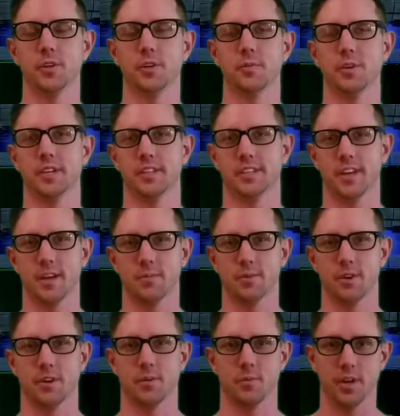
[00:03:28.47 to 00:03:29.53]
a little bit of time
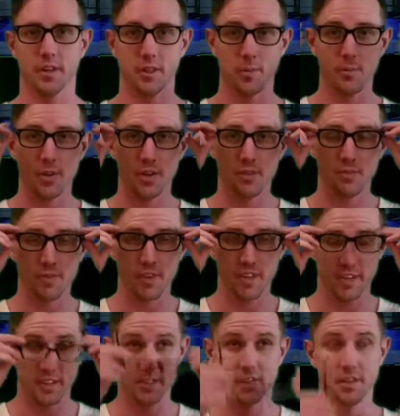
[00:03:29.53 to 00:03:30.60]
talking about the
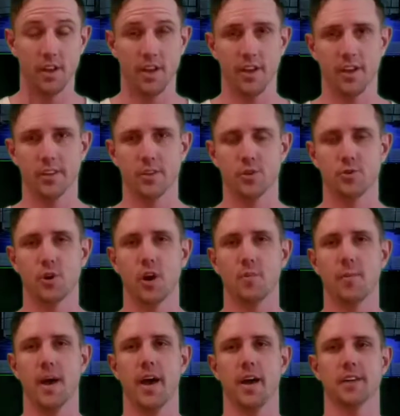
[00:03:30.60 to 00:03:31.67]
benefits and the
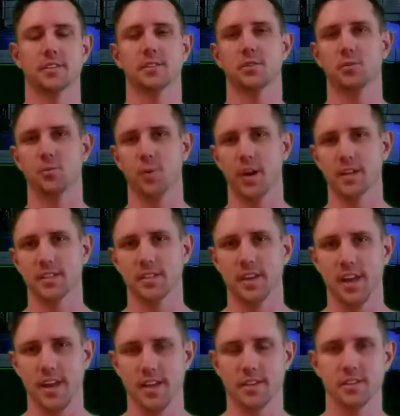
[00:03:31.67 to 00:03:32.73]
drawbacks to rest
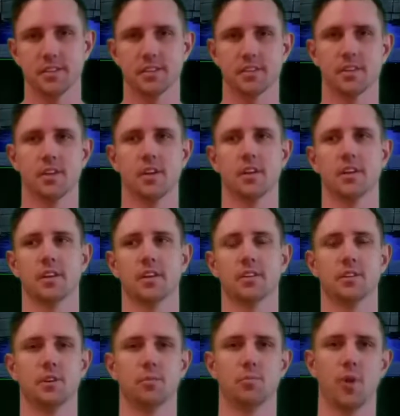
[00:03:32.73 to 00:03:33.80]
days.
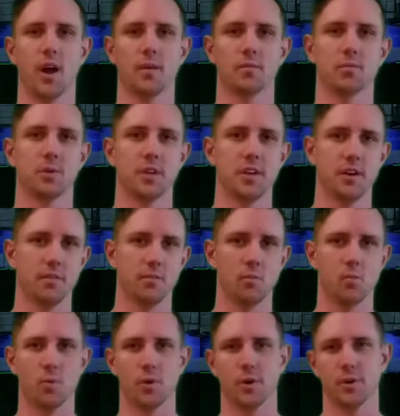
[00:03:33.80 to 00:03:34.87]
Because you're probably
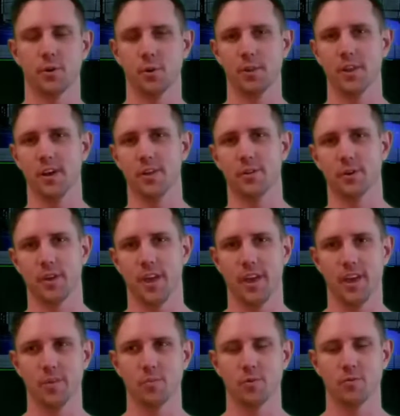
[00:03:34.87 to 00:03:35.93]
of one or the other
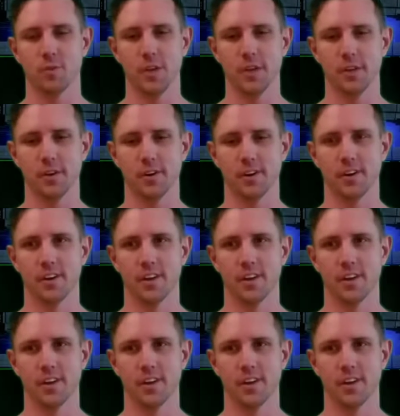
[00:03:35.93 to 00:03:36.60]
camp of either